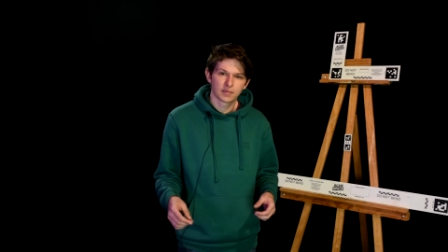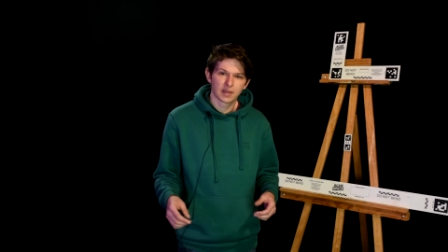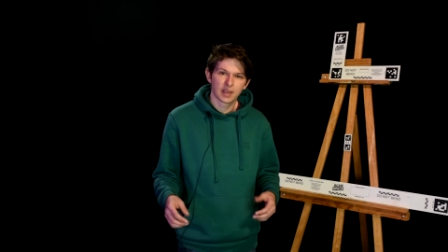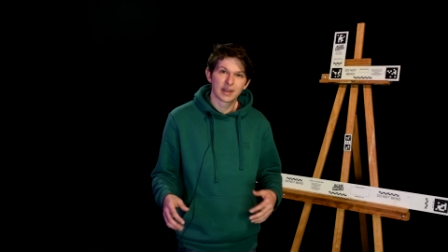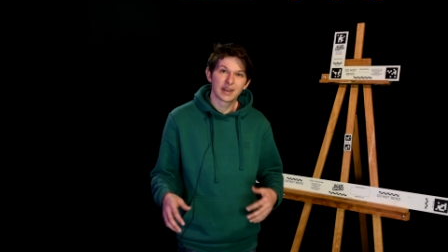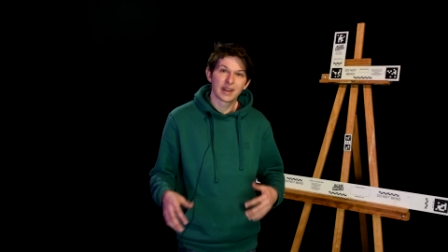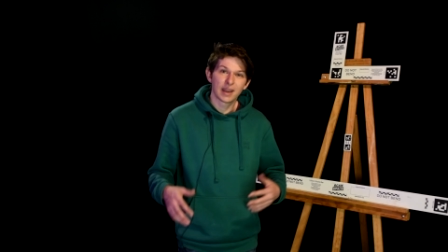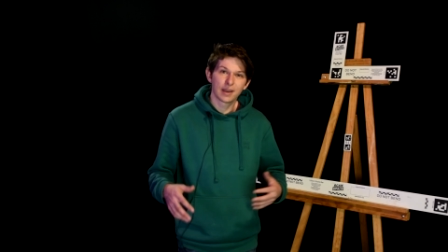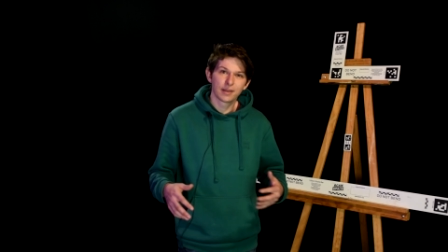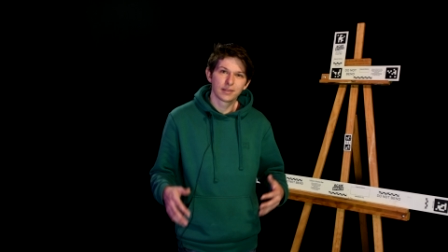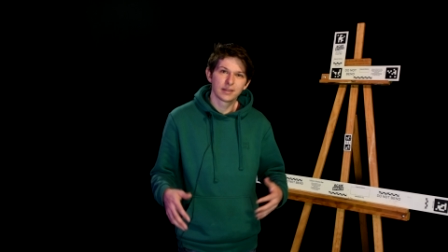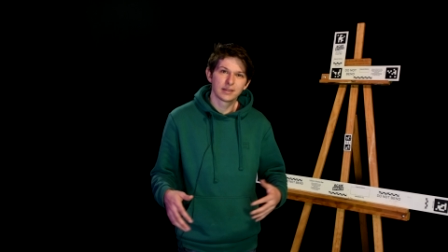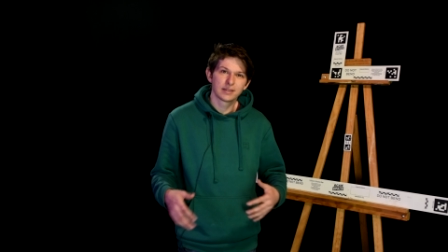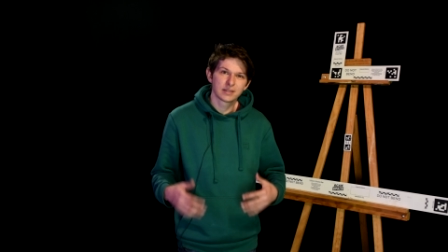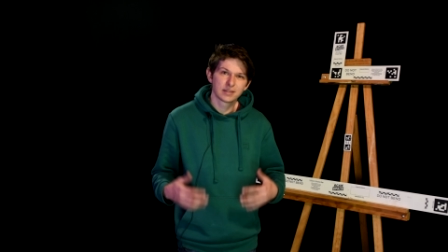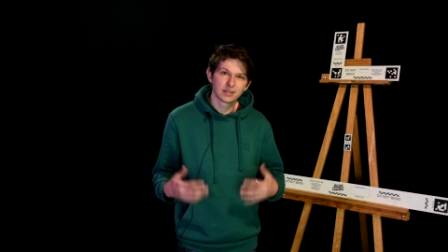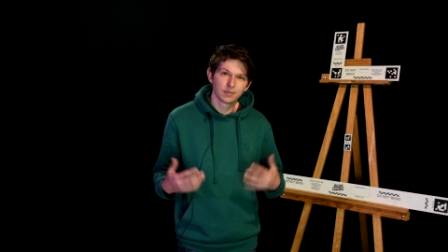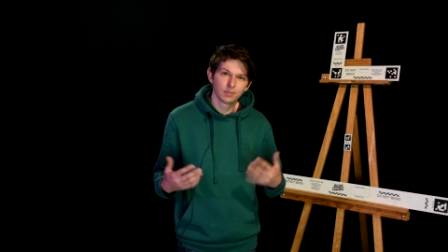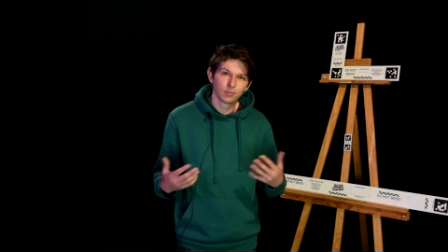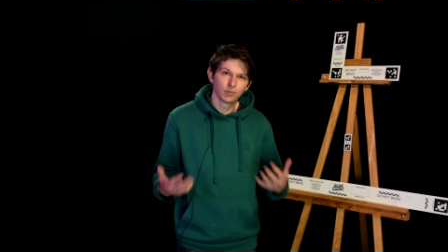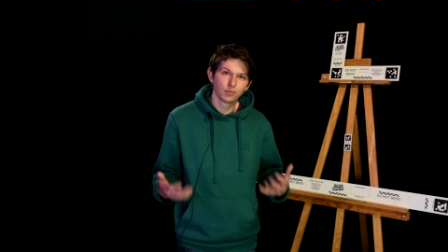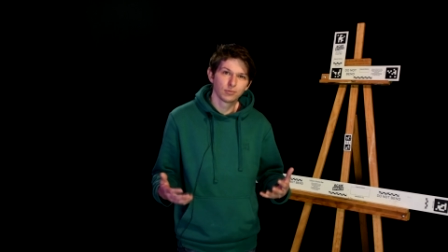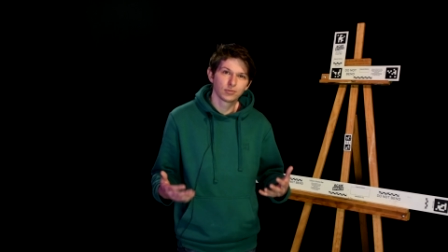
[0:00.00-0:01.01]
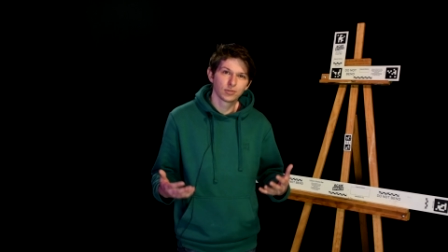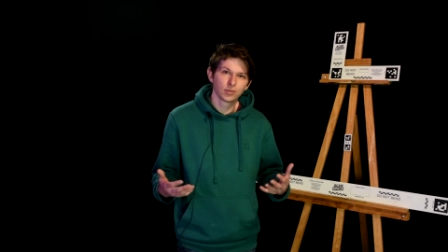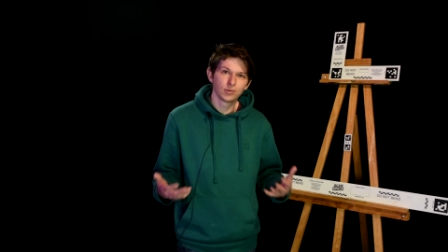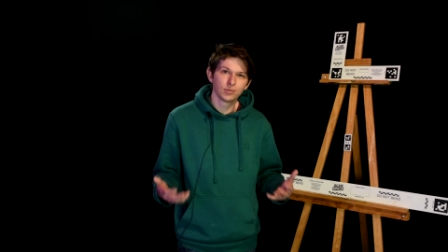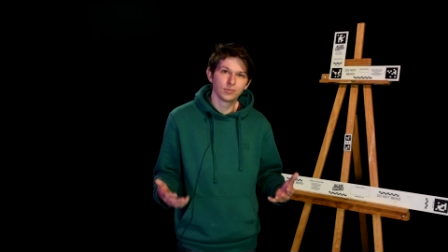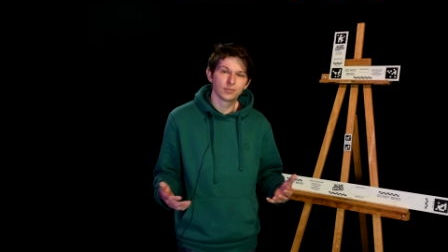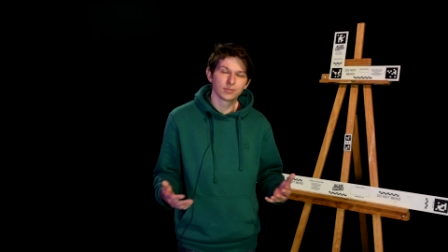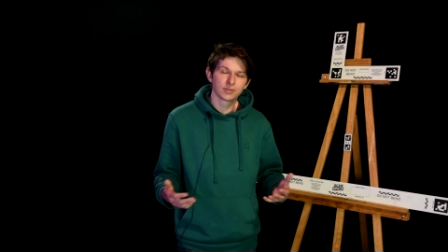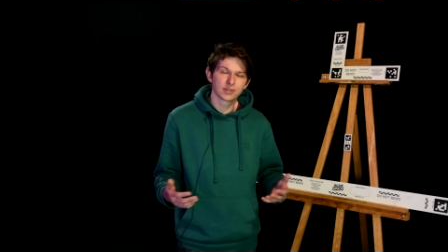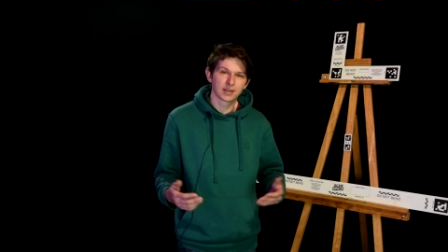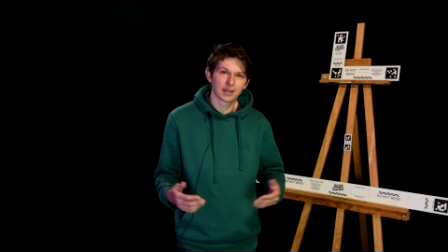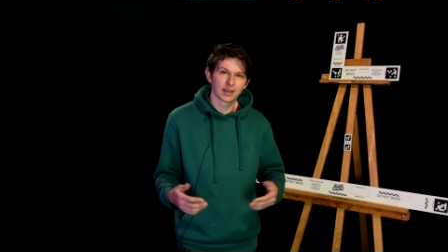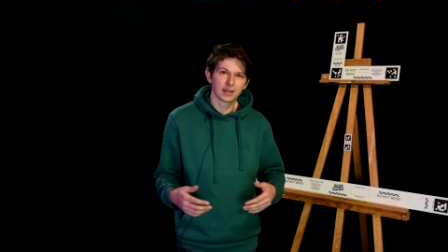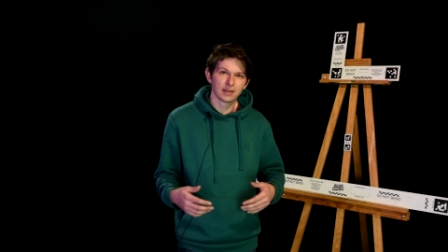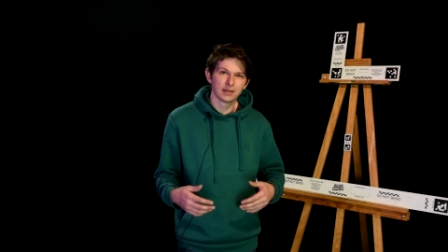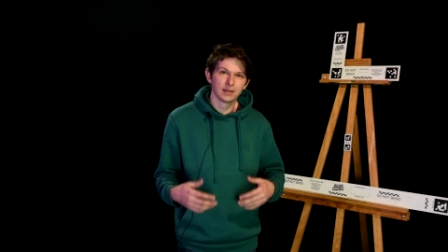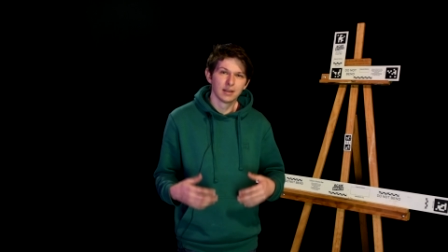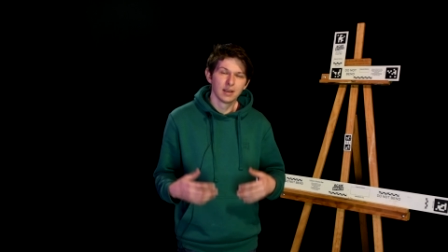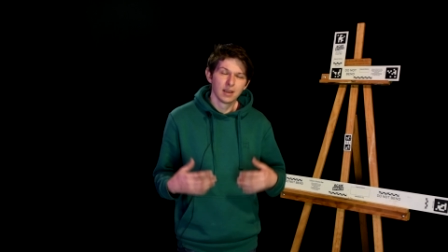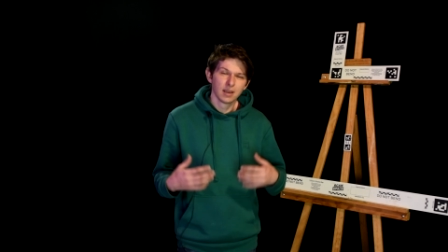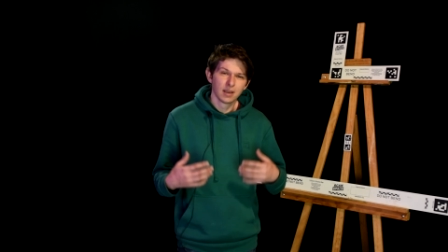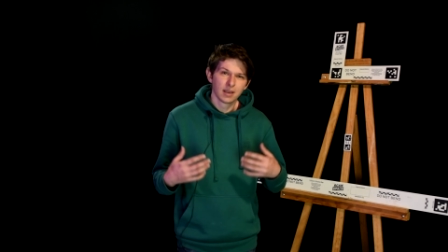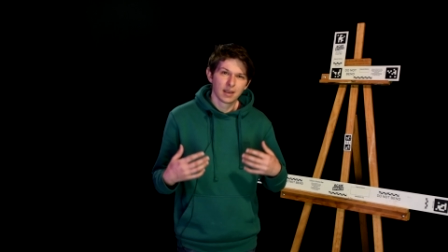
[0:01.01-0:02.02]
and how these simple tools can
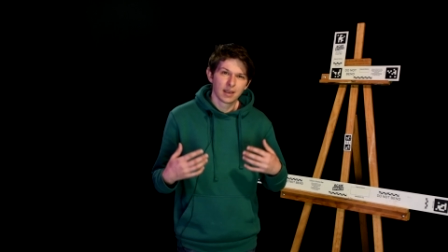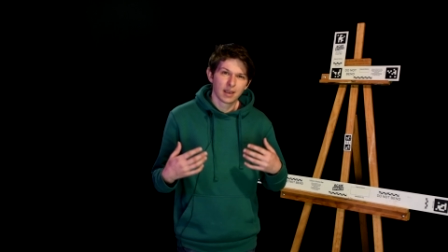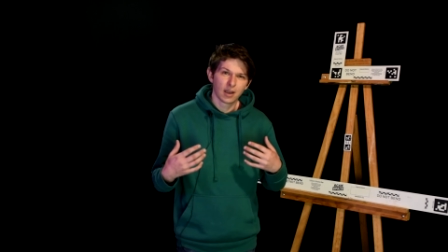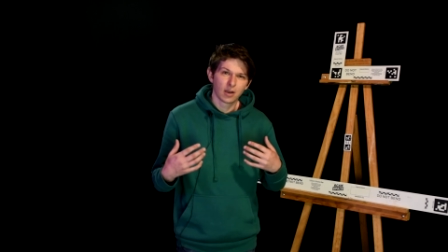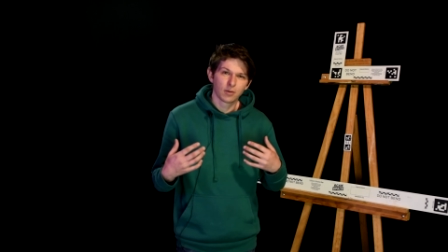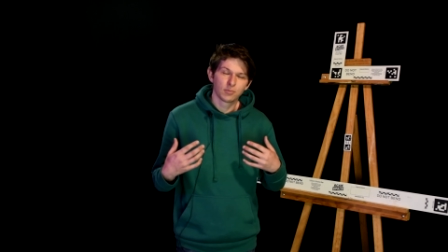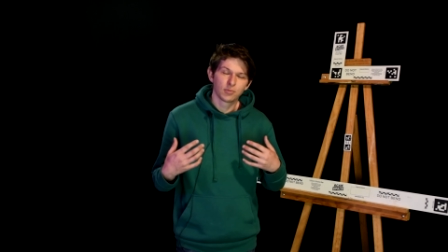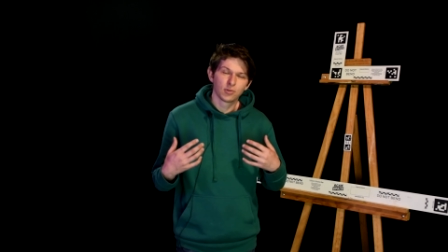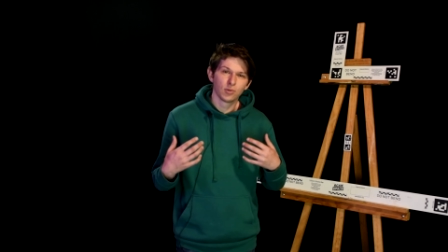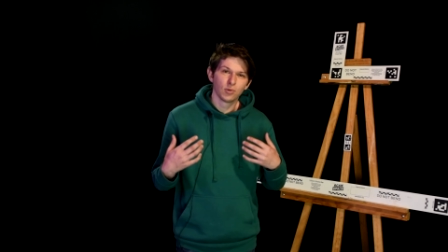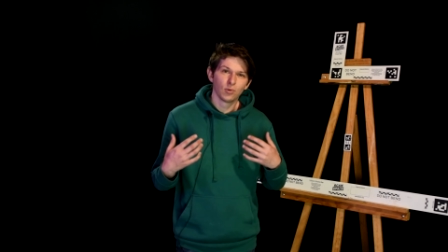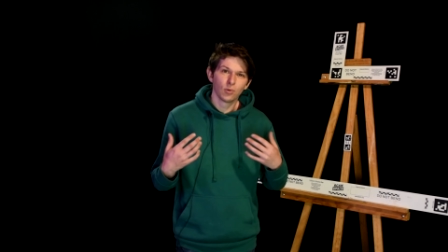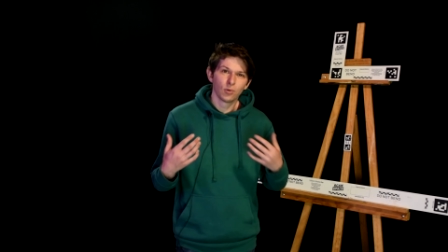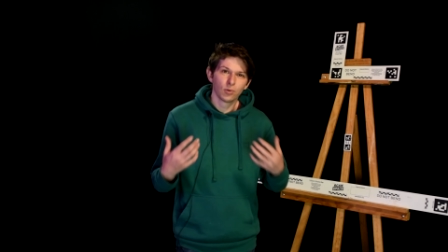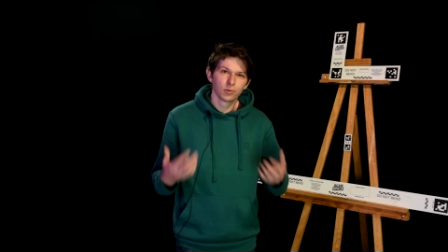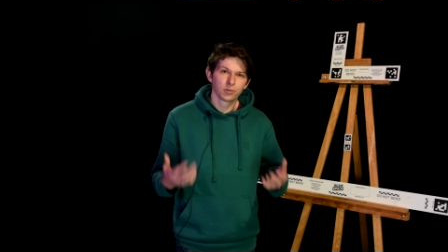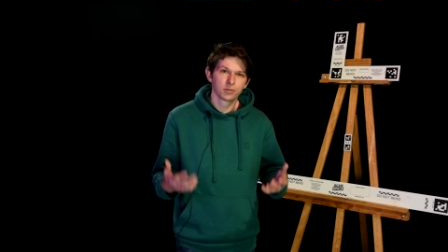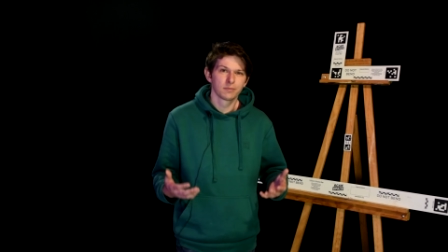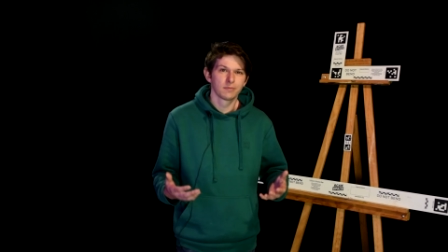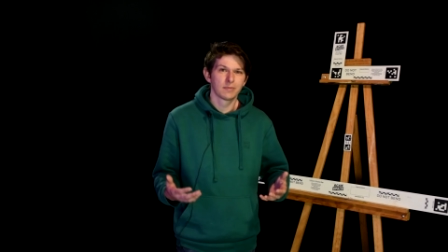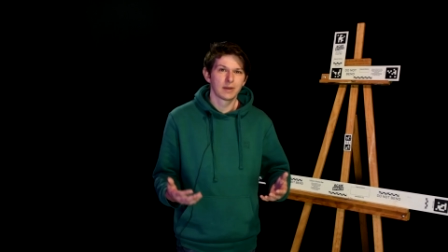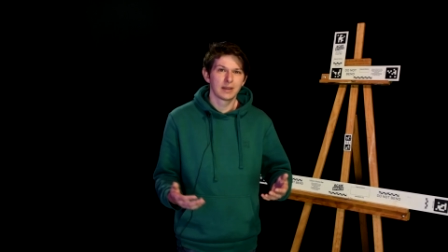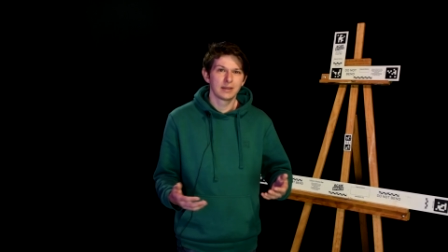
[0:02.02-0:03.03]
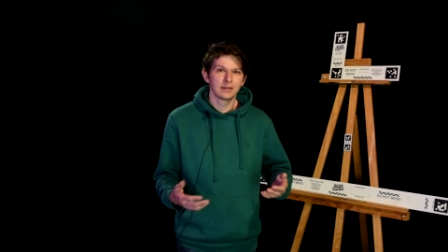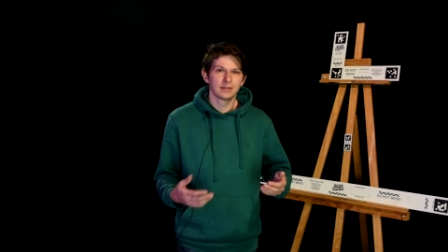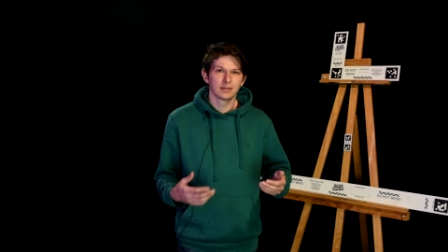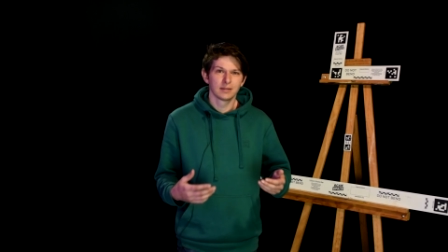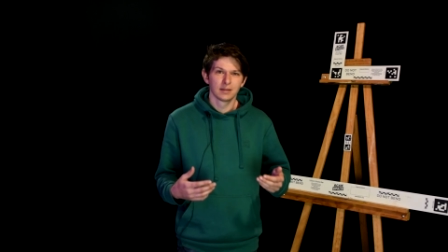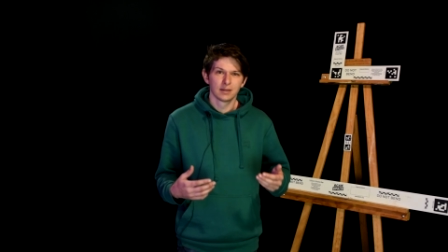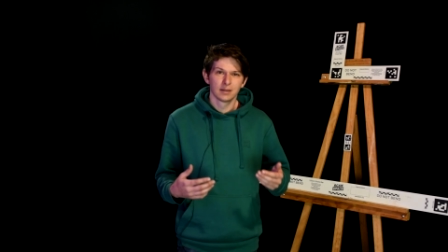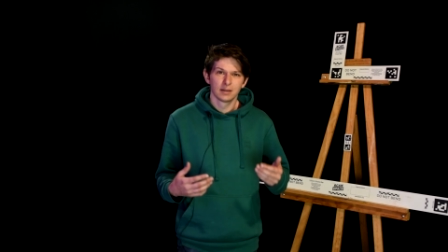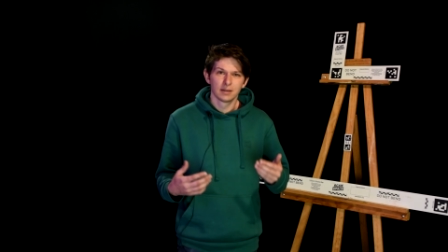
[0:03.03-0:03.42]
help you automate,